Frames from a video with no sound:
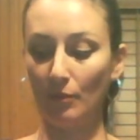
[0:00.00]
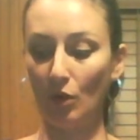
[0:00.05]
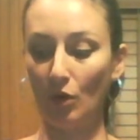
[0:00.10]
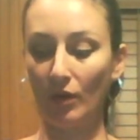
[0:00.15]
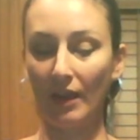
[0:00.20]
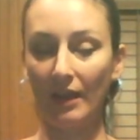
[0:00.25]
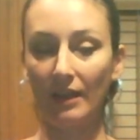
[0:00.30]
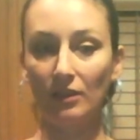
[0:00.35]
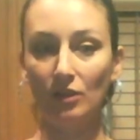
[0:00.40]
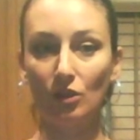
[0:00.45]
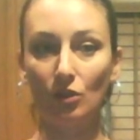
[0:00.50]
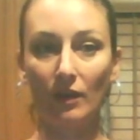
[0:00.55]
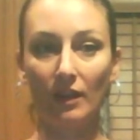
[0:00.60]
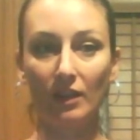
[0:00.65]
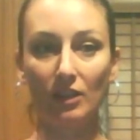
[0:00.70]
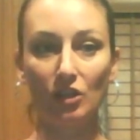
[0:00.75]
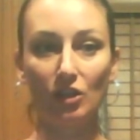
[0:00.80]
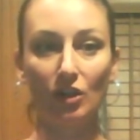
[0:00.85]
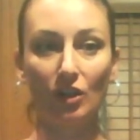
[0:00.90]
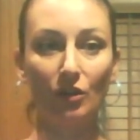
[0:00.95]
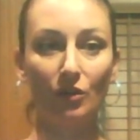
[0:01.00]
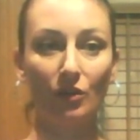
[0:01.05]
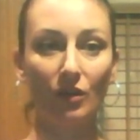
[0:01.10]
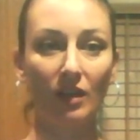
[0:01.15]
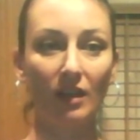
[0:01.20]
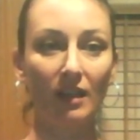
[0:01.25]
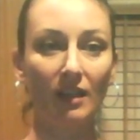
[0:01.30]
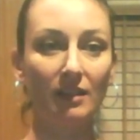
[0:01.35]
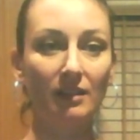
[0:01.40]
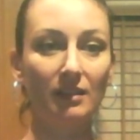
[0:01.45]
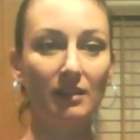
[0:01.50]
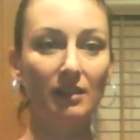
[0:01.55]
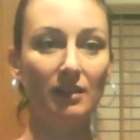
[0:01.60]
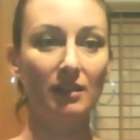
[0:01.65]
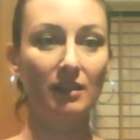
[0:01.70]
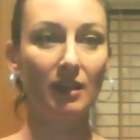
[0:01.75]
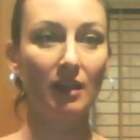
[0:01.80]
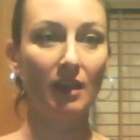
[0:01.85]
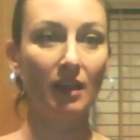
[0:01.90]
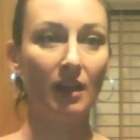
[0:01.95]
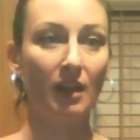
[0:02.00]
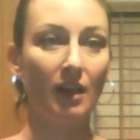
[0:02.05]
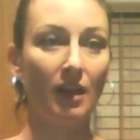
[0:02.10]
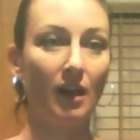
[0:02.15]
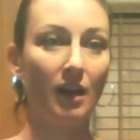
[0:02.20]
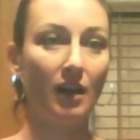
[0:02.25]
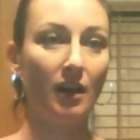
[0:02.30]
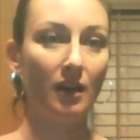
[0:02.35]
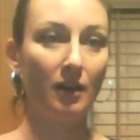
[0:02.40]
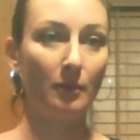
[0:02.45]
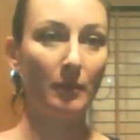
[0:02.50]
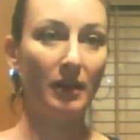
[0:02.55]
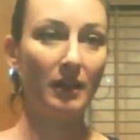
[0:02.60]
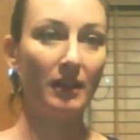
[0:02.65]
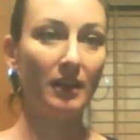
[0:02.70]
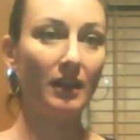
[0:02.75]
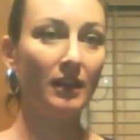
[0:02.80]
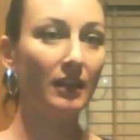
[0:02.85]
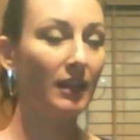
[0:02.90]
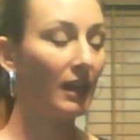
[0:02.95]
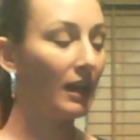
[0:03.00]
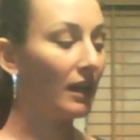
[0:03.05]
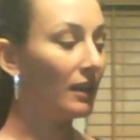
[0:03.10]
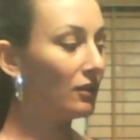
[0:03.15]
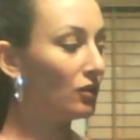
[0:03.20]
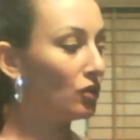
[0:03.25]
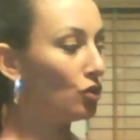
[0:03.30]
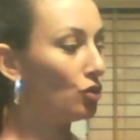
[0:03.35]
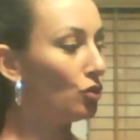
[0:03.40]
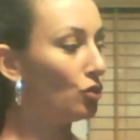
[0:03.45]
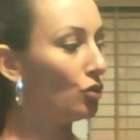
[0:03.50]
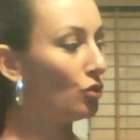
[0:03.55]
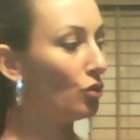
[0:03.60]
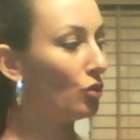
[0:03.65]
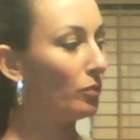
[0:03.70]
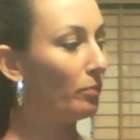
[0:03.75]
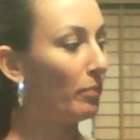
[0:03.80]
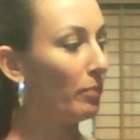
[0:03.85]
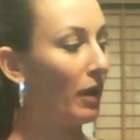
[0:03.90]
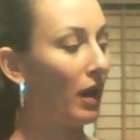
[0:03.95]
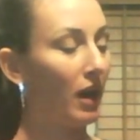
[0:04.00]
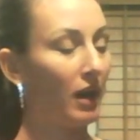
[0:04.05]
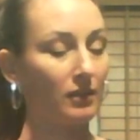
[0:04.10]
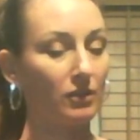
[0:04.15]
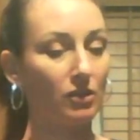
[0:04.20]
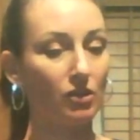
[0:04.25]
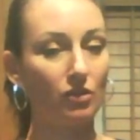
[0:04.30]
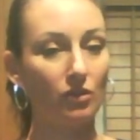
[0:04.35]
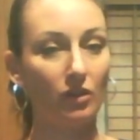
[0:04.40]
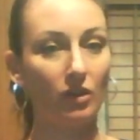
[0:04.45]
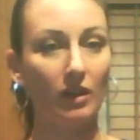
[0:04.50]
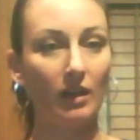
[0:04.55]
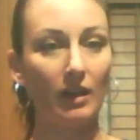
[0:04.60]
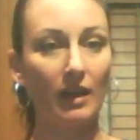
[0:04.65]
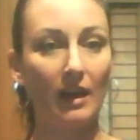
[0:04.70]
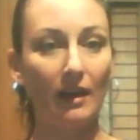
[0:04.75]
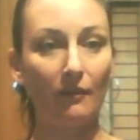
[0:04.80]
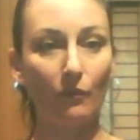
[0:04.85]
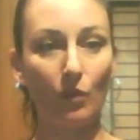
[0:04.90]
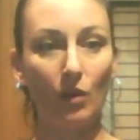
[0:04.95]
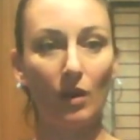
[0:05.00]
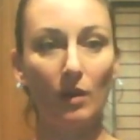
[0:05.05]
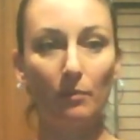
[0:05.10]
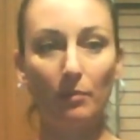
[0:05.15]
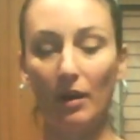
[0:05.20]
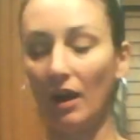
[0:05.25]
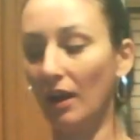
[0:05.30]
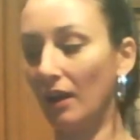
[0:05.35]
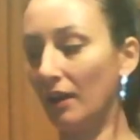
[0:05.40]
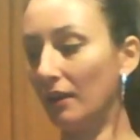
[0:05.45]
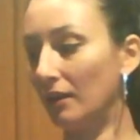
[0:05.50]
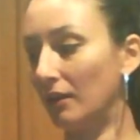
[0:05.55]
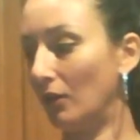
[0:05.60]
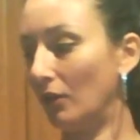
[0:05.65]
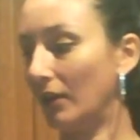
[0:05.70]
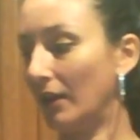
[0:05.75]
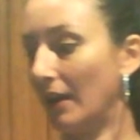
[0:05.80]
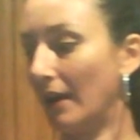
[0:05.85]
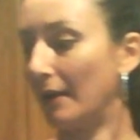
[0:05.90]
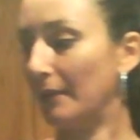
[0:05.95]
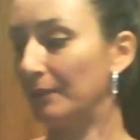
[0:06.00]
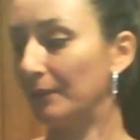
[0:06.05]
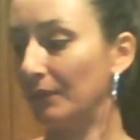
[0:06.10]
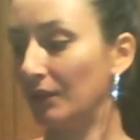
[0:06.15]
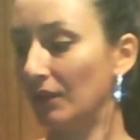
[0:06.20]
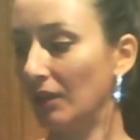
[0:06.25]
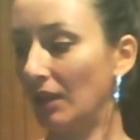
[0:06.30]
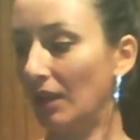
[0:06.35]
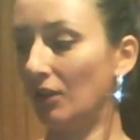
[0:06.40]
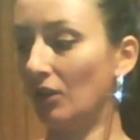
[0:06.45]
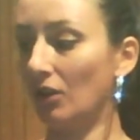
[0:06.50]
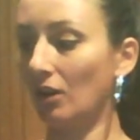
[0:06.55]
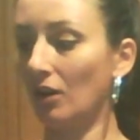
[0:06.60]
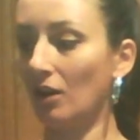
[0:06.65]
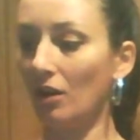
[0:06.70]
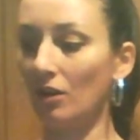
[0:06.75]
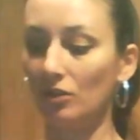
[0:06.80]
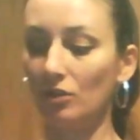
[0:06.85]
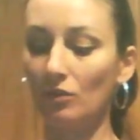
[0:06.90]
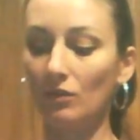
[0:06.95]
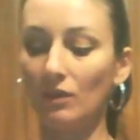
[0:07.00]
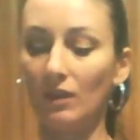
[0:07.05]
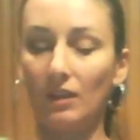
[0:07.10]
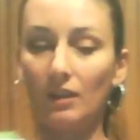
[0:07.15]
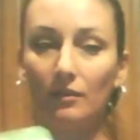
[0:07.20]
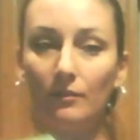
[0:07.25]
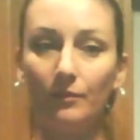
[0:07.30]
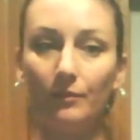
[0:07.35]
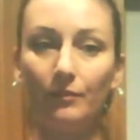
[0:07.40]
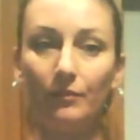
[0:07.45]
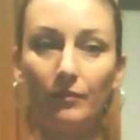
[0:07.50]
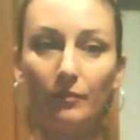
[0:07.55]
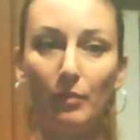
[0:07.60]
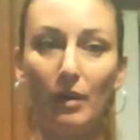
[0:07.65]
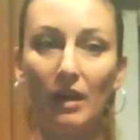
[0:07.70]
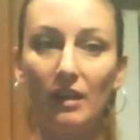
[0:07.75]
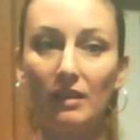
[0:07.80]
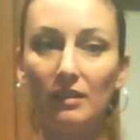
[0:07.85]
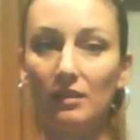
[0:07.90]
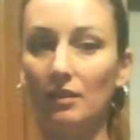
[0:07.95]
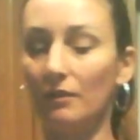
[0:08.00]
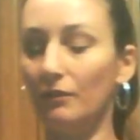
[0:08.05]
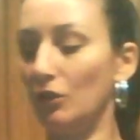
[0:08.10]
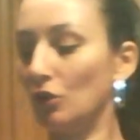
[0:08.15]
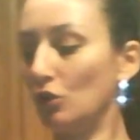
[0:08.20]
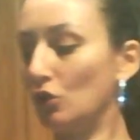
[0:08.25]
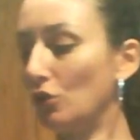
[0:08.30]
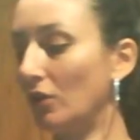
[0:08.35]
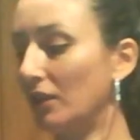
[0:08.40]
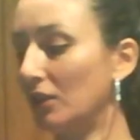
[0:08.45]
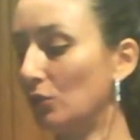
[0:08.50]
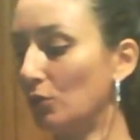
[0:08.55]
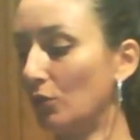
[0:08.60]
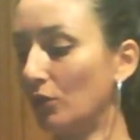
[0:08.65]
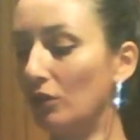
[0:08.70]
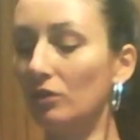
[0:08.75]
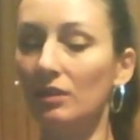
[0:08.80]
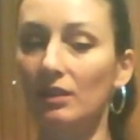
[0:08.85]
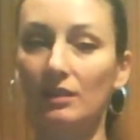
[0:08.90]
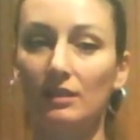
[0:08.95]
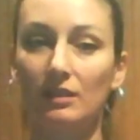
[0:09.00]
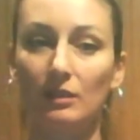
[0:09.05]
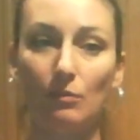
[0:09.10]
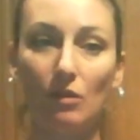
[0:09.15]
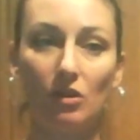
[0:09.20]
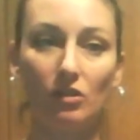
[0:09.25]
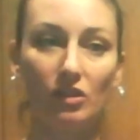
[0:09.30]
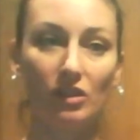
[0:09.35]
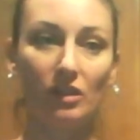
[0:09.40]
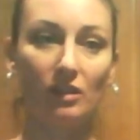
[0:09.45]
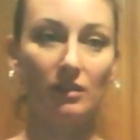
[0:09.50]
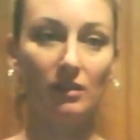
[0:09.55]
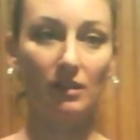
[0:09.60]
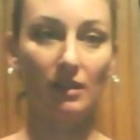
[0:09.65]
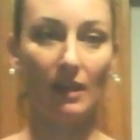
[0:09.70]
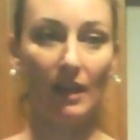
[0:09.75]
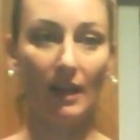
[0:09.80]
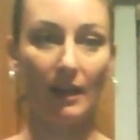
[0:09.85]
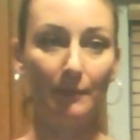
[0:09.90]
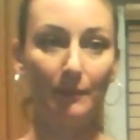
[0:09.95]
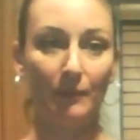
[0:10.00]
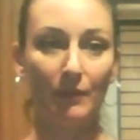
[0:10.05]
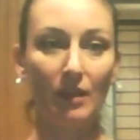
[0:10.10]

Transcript: Okay, so get your ingredients, and then get 2 pots. So you're going to have 1 pot, and you're going to also need pasta of your choice. We're using small shells today.